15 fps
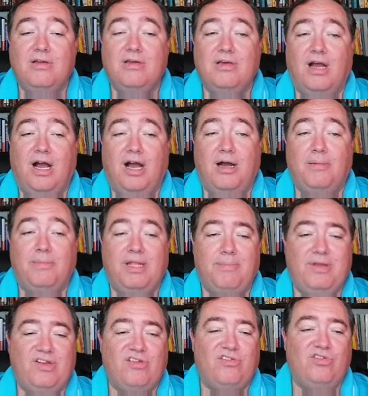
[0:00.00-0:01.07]
Let me
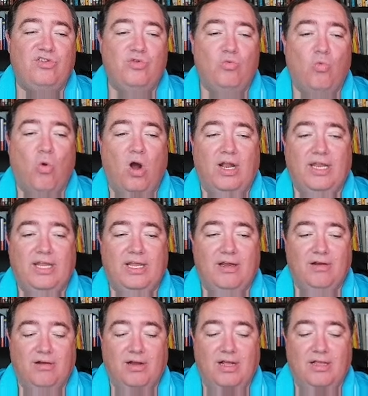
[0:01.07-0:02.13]
just do one
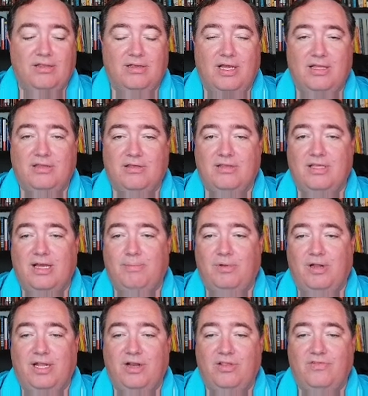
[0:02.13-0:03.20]
here as a sample.
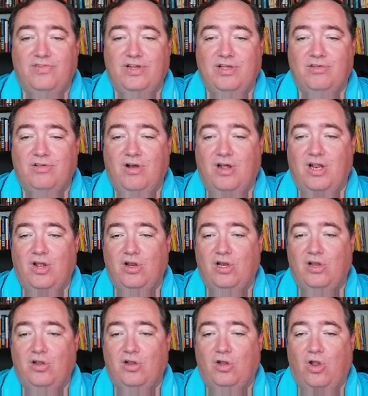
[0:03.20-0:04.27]
I know the video's gone on a
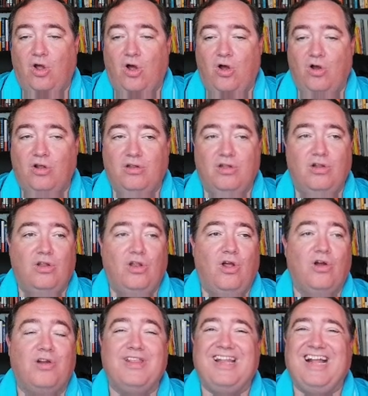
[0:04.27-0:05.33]
little
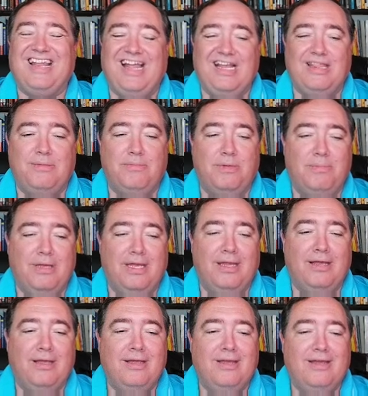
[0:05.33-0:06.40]
longer than I like them to be,
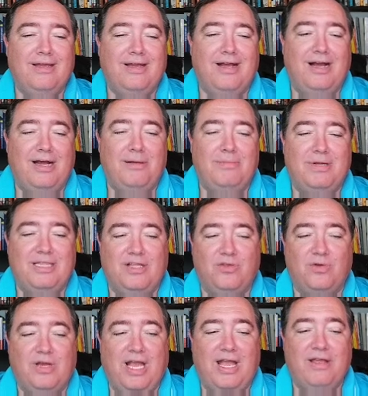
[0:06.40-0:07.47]
but that's
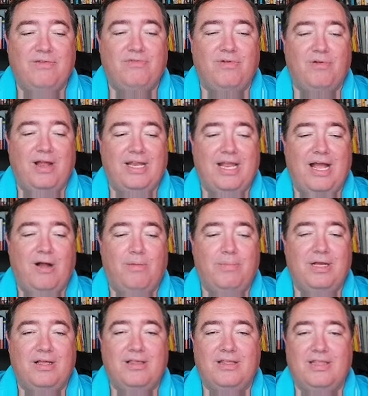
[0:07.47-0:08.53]
okay for right now
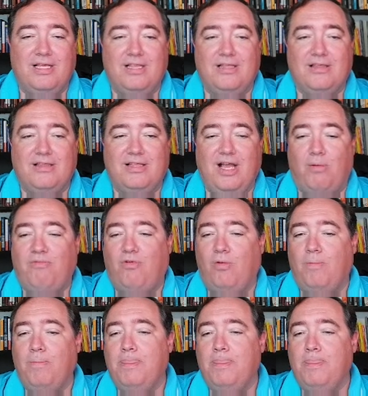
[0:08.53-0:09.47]
because I think this is helpful.